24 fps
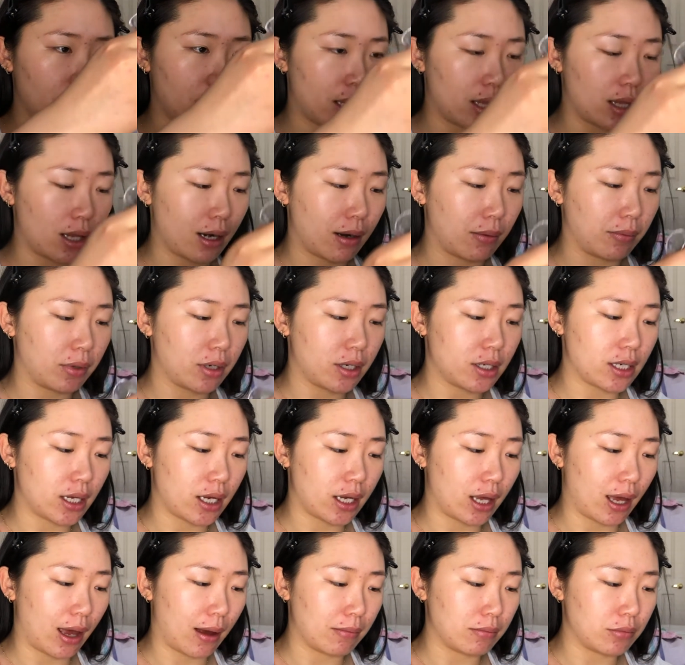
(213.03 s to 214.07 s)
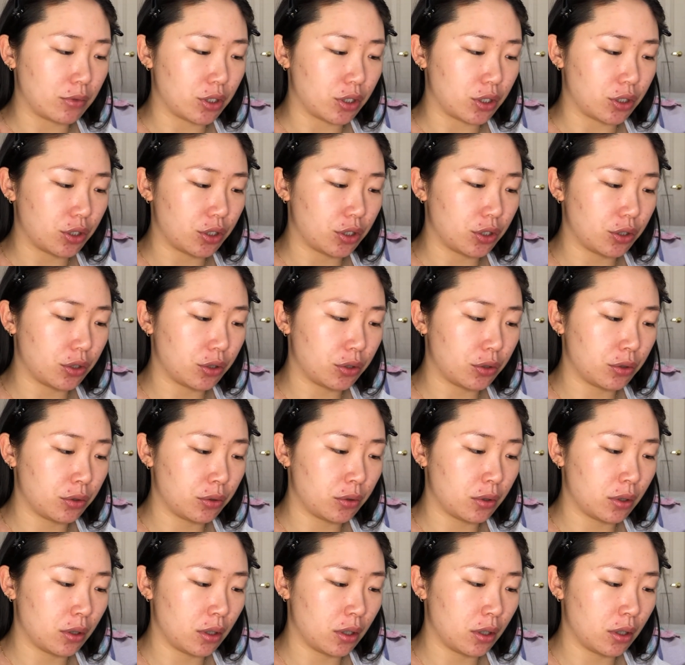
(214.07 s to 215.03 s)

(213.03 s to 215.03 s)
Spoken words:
And then I'm gonna take MG2 and